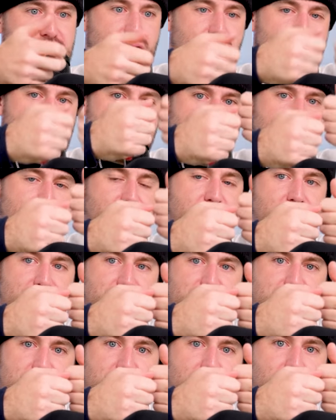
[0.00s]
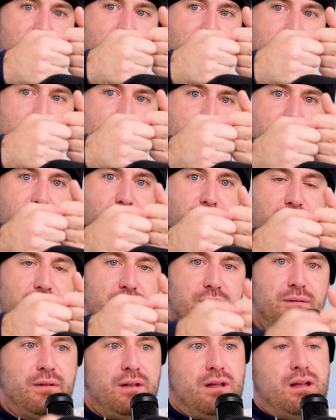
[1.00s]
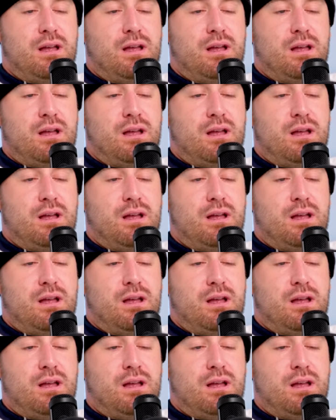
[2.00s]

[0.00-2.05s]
I got thirty five thousand now. I'm up thirty.